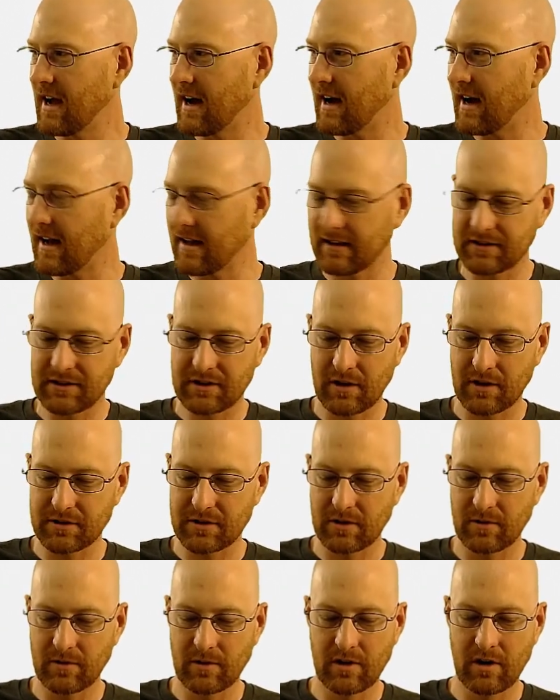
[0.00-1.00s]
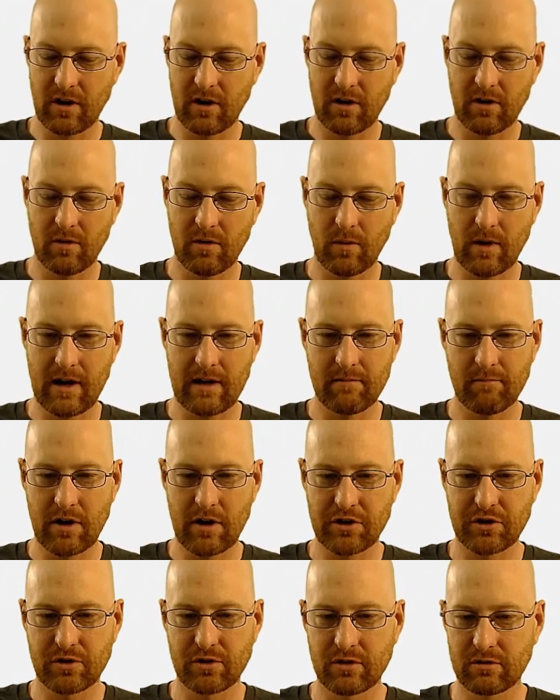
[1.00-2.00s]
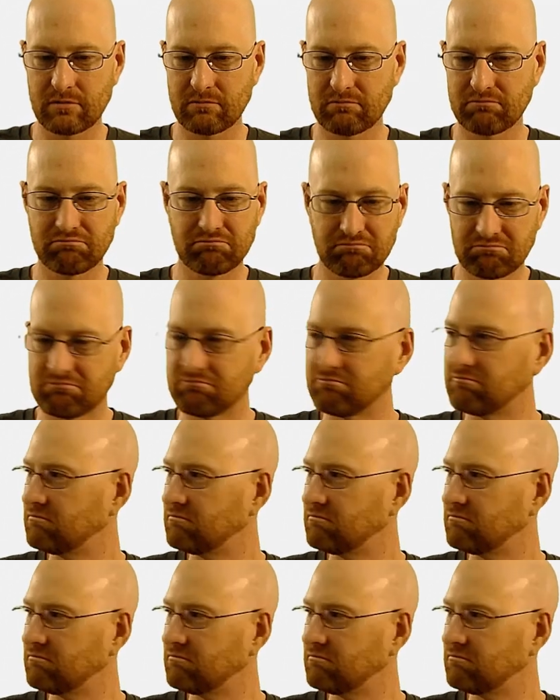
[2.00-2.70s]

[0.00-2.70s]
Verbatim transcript: Uh, let's also go, what, mushroom.